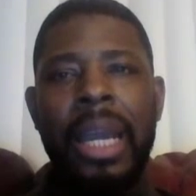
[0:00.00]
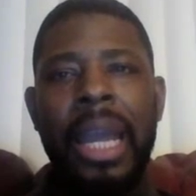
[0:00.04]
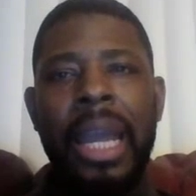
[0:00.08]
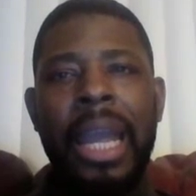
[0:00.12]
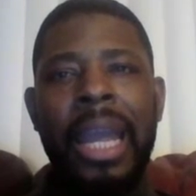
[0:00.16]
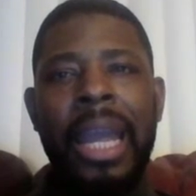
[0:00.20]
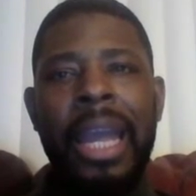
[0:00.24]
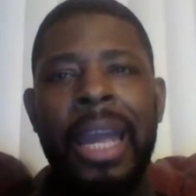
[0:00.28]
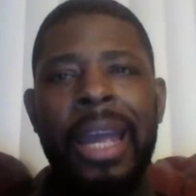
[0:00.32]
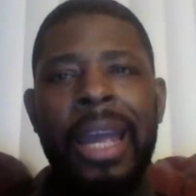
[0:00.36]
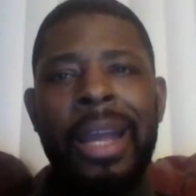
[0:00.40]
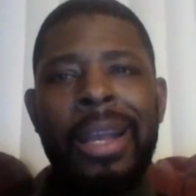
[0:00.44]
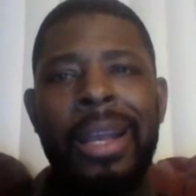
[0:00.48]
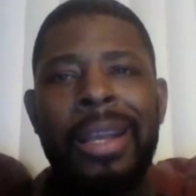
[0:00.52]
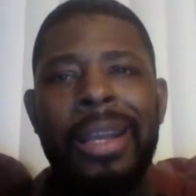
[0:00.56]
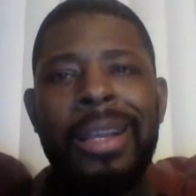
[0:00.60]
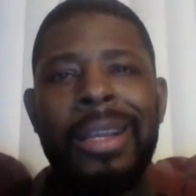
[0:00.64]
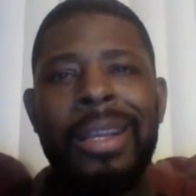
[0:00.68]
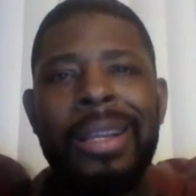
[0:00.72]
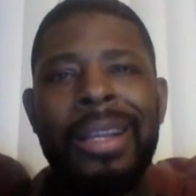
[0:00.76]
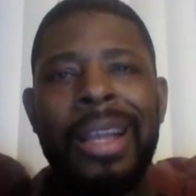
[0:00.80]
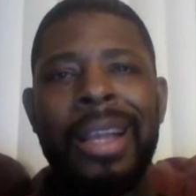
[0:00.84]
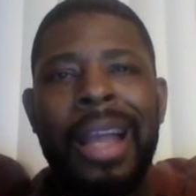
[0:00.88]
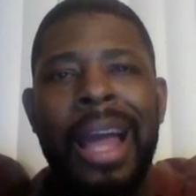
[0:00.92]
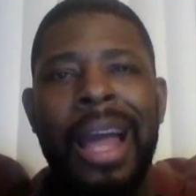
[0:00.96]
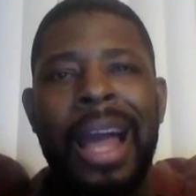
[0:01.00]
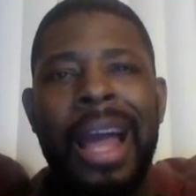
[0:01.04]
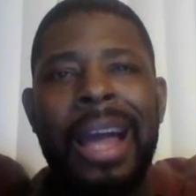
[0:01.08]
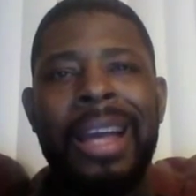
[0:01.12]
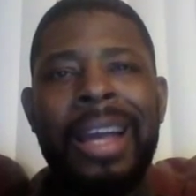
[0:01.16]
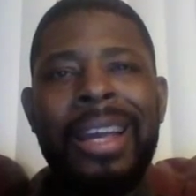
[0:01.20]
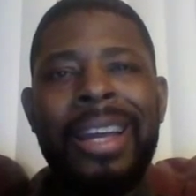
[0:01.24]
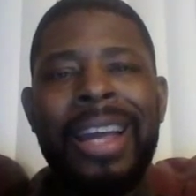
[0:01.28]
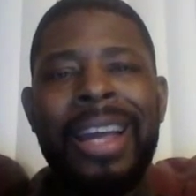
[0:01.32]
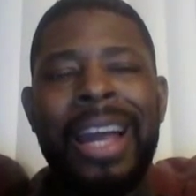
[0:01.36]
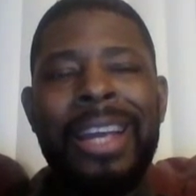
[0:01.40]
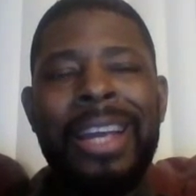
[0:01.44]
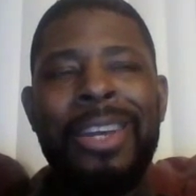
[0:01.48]
And,
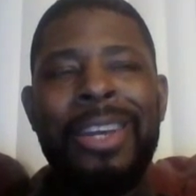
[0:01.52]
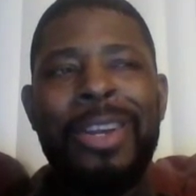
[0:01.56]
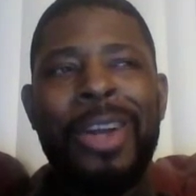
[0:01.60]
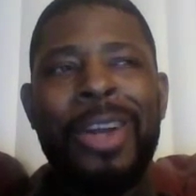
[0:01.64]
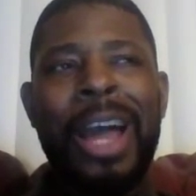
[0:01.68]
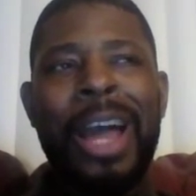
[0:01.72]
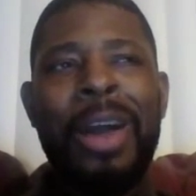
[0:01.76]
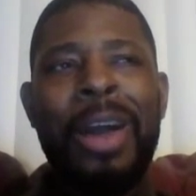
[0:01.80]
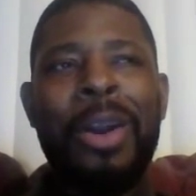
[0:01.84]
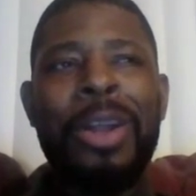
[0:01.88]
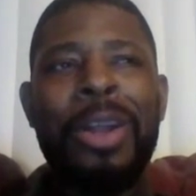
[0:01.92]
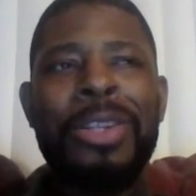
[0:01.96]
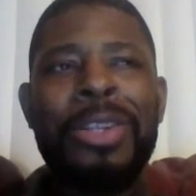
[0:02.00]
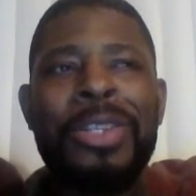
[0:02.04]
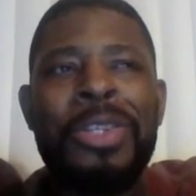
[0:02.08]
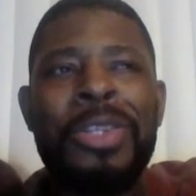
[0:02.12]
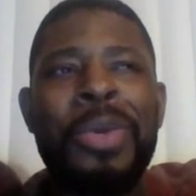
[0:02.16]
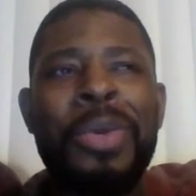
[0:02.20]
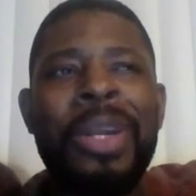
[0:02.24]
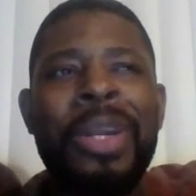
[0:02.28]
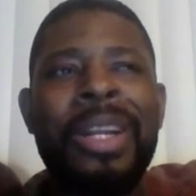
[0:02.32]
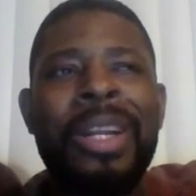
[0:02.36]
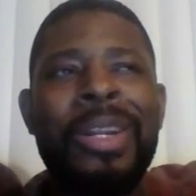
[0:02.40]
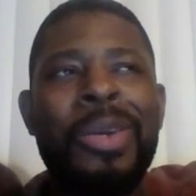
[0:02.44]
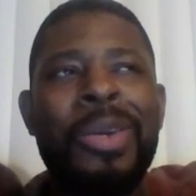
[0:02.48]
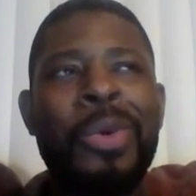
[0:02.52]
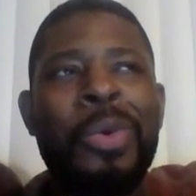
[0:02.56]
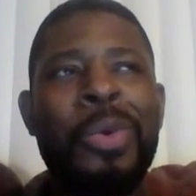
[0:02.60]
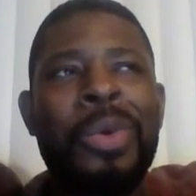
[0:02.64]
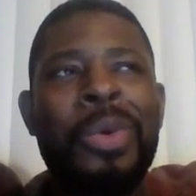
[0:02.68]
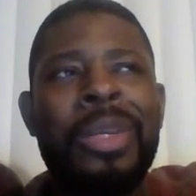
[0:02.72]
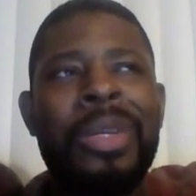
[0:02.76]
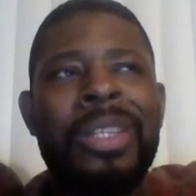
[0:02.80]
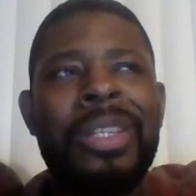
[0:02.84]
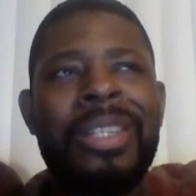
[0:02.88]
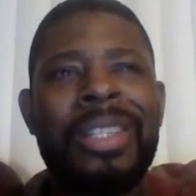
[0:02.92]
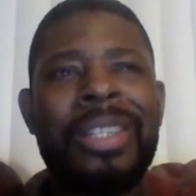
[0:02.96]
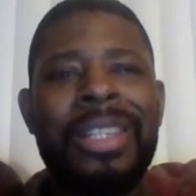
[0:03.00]
I had a student who
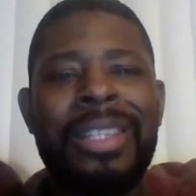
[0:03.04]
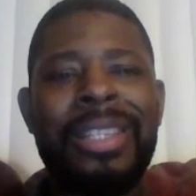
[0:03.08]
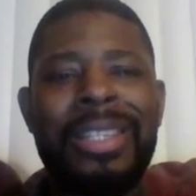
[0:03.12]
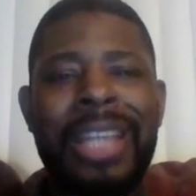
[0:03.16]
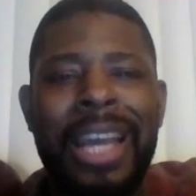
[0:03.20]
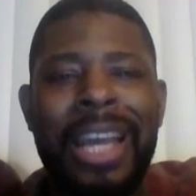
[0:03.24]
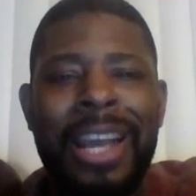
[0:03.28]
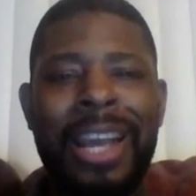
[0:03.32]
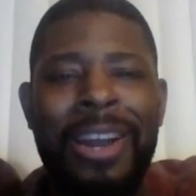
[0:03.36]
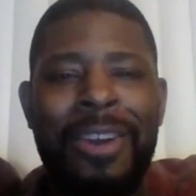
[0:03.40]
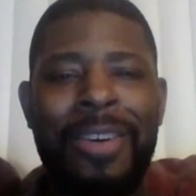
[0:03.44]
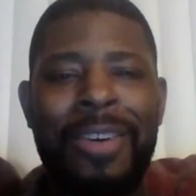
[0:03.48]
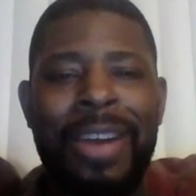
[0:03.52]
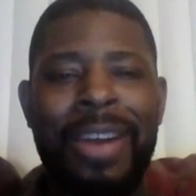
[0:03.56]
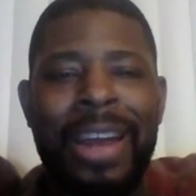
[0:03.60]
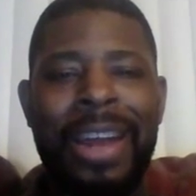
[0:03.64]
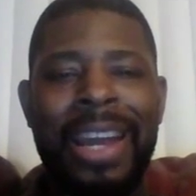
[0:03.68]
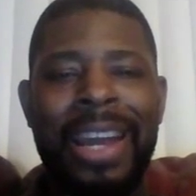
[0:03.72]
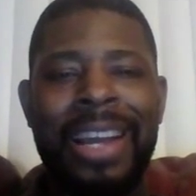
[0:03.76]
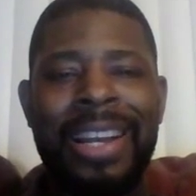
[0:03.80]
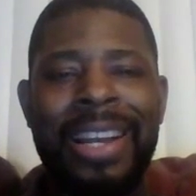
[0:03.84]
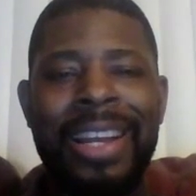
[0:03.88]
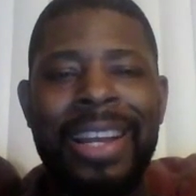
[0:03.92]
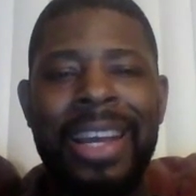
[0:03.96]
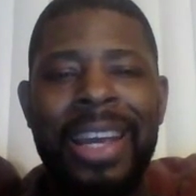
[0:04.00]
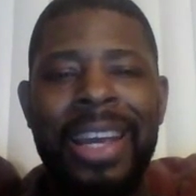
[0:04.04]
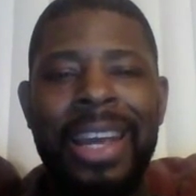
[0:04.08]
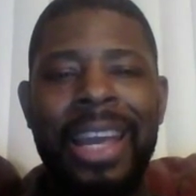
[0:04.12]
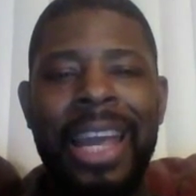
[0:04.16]
was in second grade,